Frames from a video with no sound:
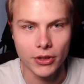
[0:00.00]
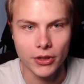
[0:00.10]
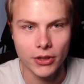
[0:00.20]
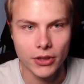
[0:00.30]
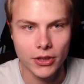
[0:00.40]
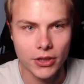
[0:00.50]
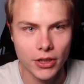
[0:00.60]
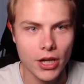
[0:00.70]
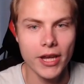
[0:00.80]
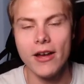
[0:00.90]
we
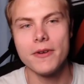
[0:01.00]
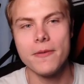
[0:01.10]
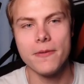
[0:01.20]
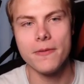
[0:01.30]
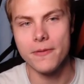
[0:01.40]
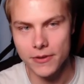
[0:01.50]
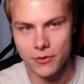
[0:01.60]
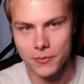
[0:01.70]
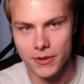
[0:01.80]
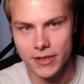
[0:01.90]
have this
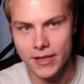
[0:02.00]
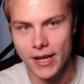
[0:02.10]
community